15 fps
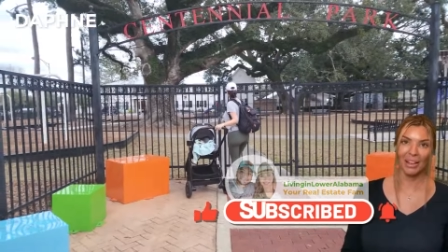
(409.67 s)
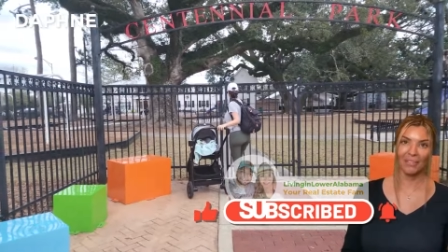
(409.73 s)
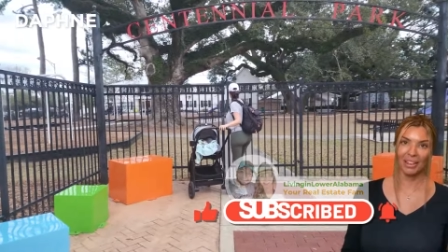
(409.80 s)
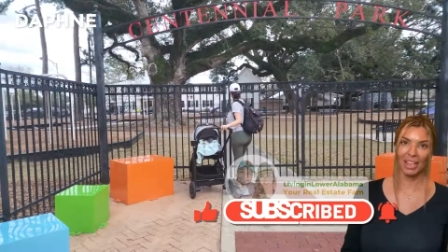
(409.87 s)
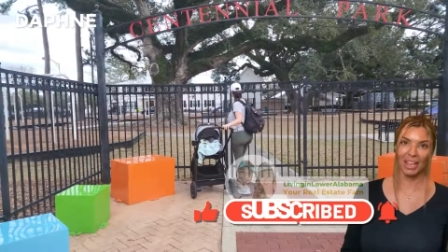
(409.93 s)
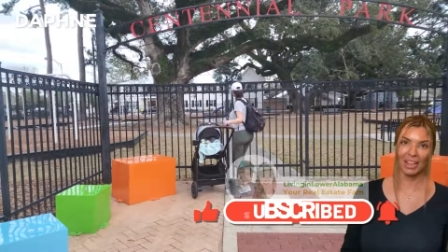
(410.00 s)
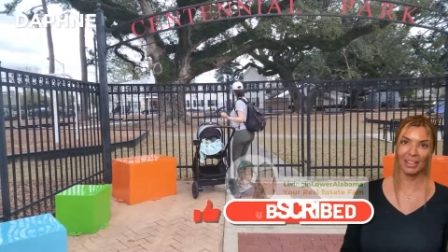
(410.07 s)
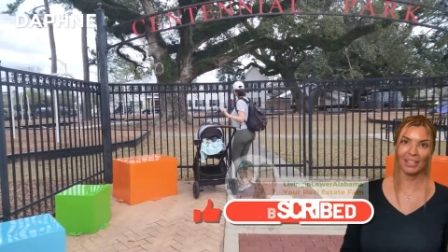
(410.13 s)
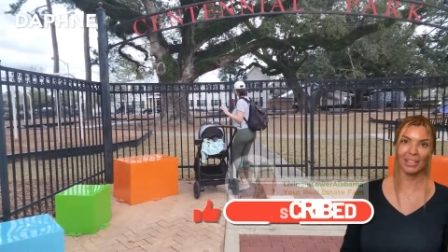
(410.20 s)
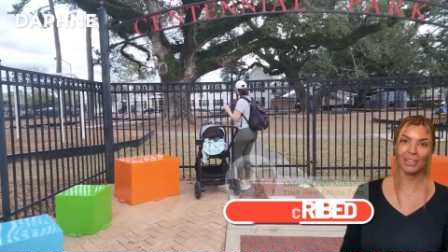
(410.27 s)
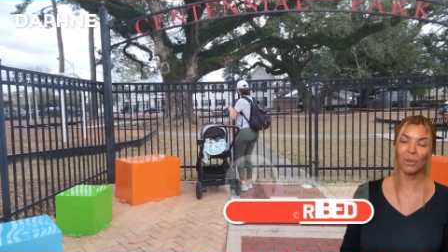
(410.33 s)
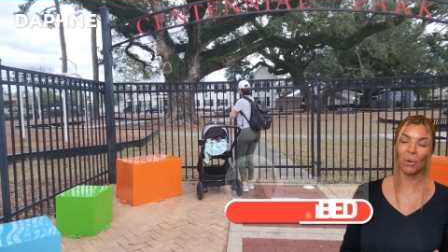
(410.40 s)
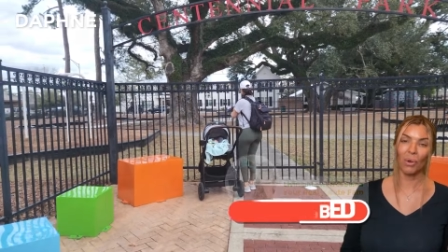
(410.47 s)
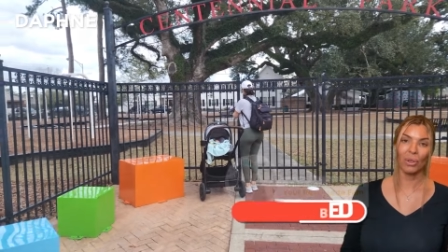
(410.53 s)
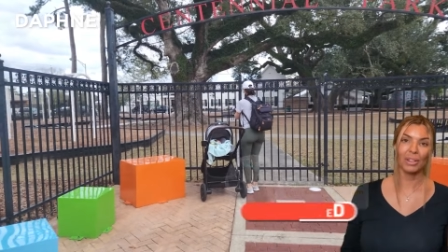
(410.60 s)
Daphne has
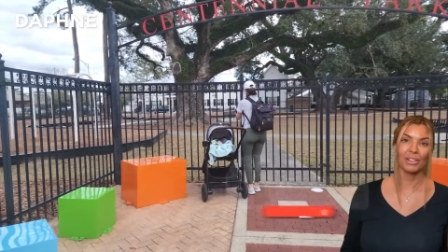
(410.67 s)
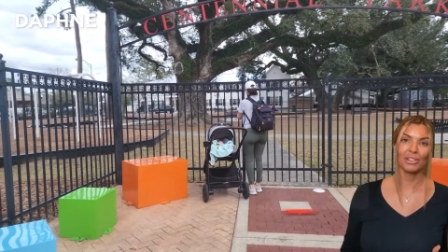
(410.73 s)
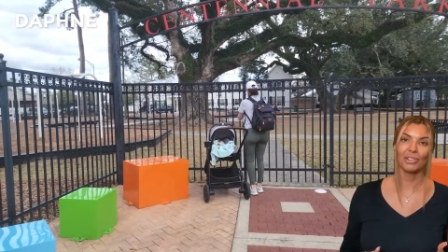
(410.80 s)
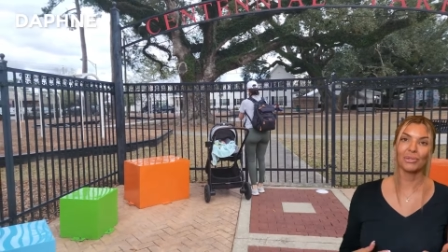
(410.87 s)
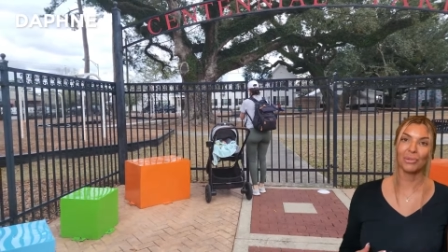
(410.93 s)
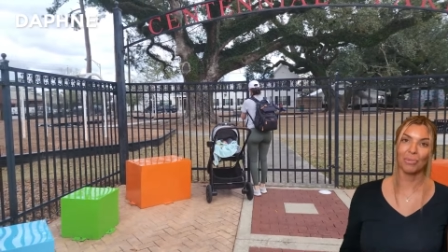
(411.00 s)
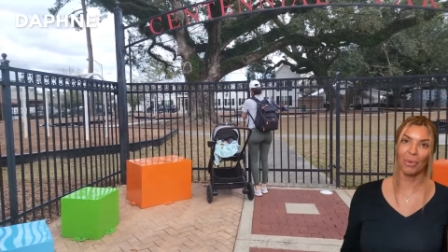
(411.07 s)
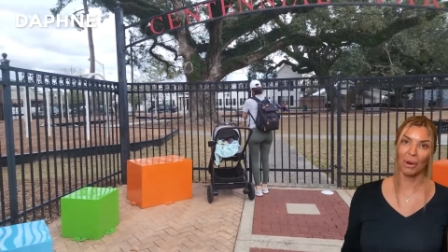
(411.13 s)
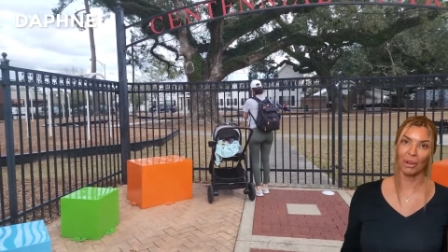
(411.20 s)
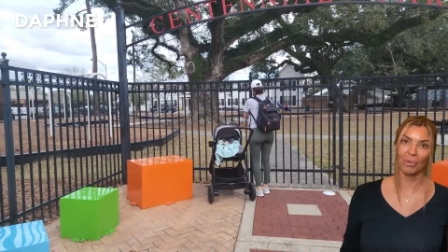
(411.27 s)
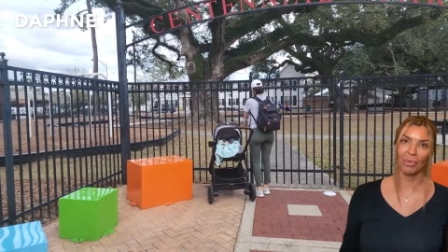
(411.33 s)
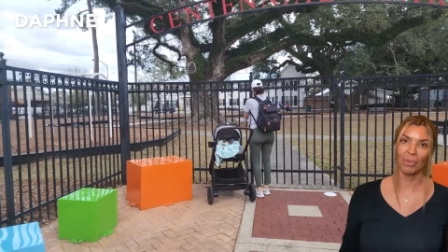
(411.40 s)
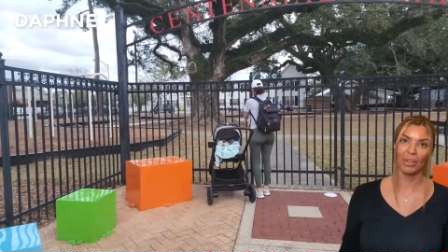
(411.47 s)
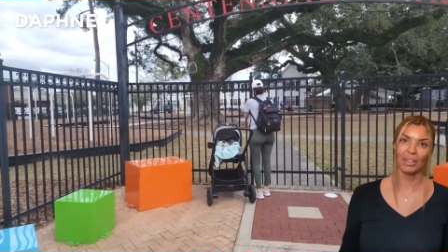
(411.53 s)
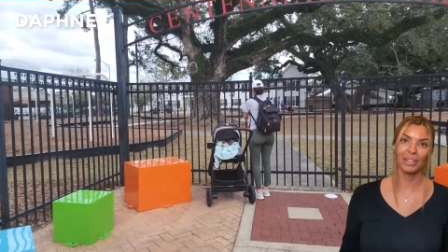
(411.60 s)
as a whole is just
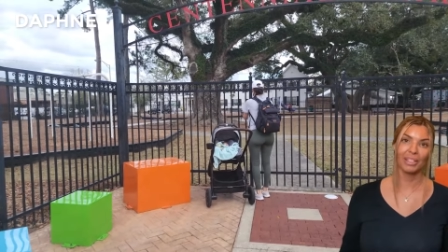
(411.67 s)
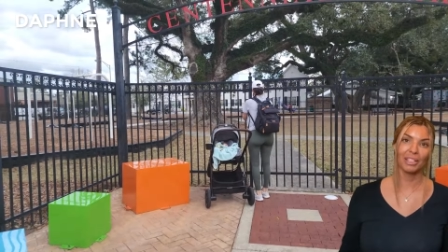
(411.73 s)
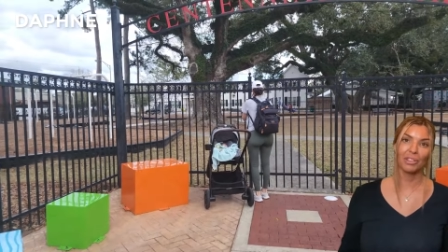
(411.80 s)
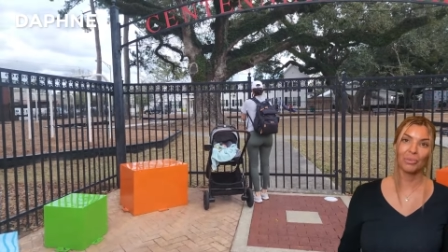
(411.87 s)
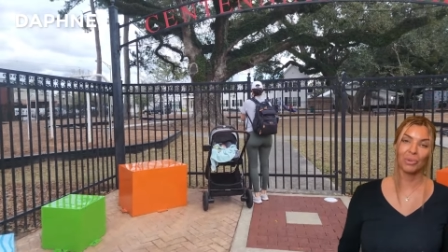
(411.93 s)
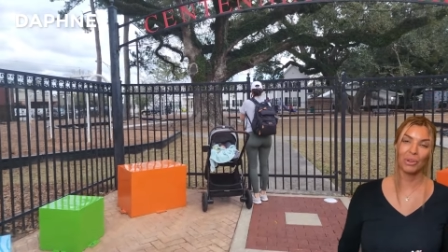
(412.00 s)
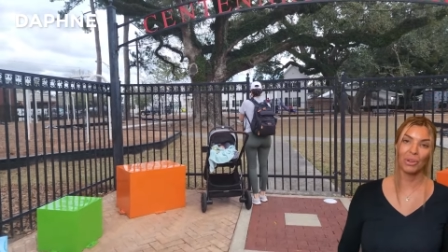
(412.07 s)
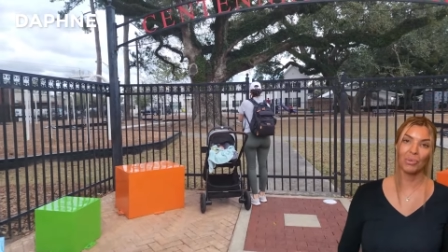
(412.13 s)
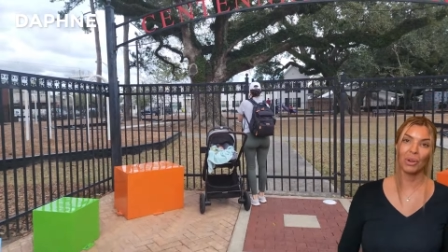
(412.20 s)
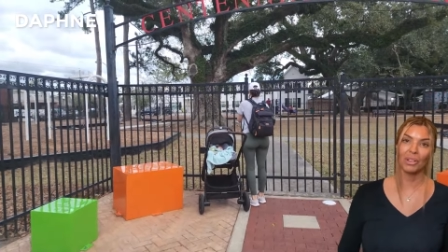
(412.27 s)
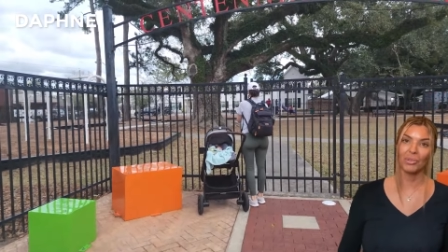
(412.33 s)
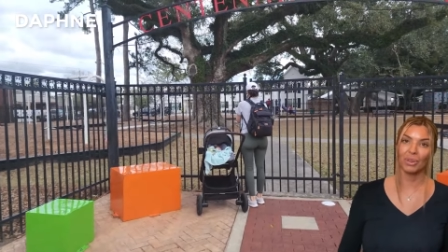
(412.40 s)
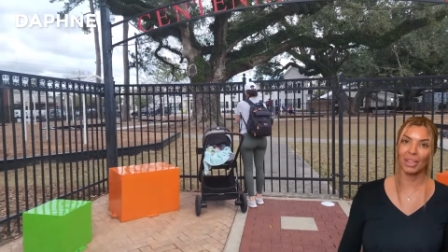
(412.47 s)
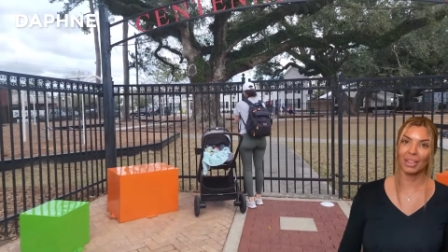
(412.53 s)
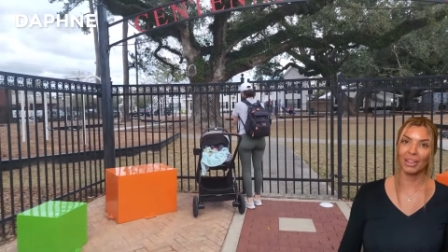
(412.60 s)
remarkable. It's a community where
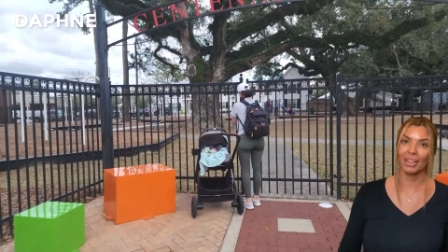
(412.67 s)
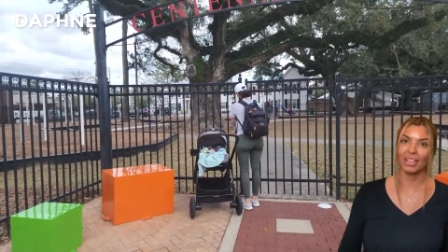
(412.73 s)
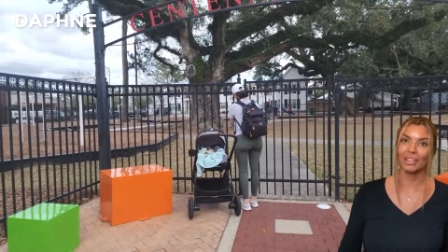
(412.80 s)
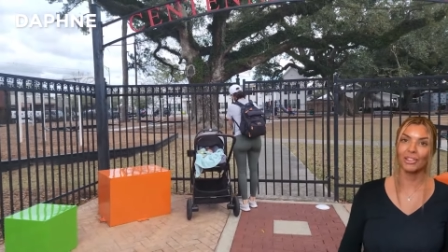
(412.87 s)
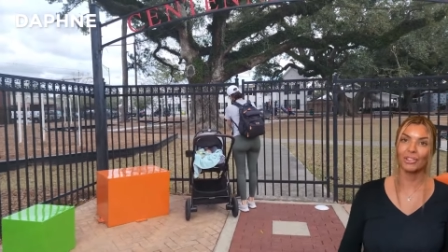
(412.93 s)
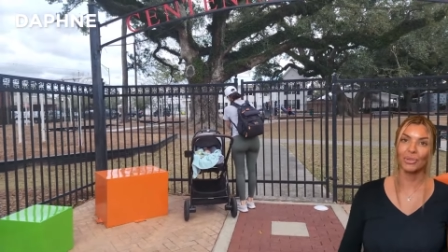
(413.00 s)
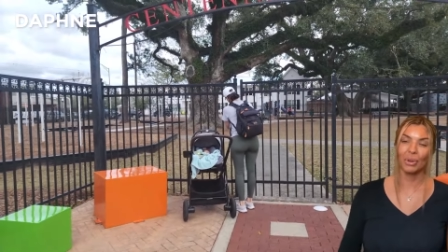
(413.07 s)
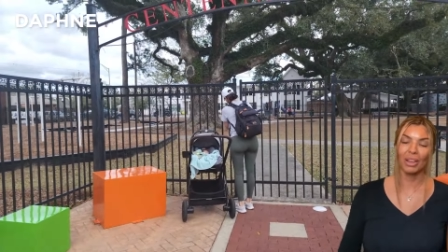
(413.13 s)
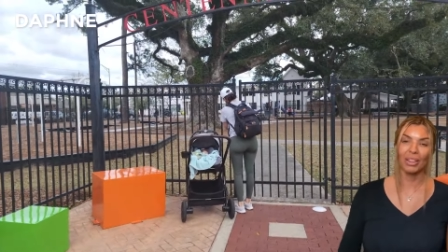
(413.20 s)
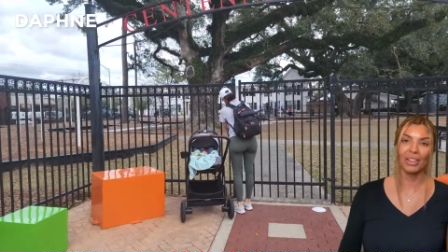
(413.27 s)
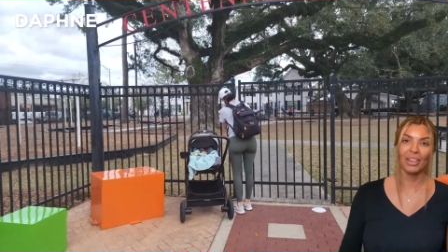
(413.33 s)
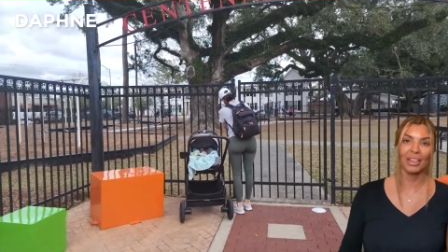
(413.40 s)
you can enjoy